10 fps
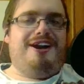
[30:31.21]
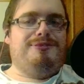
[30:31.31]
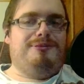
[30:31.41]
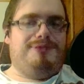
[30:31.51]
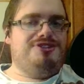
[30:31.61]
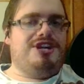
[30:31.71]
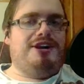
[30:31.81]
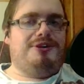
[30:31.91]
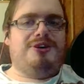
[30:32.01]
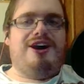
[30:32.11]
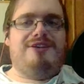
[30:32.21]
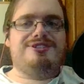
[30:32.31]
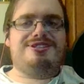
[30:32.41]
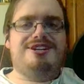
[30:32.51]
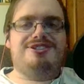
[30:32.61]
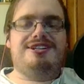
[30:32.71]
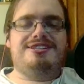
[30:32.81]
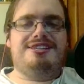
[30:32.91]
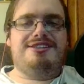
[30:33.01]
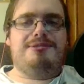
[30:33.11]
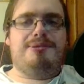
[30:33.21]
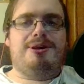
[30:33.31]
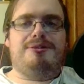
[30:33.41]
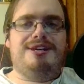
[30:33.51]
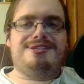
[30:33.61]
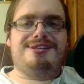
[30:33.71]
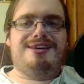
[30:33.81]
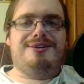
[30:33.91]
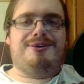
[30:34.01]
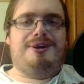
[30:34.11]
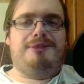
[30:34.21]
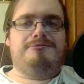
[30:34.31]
when we're in general conversation. It's either about racing or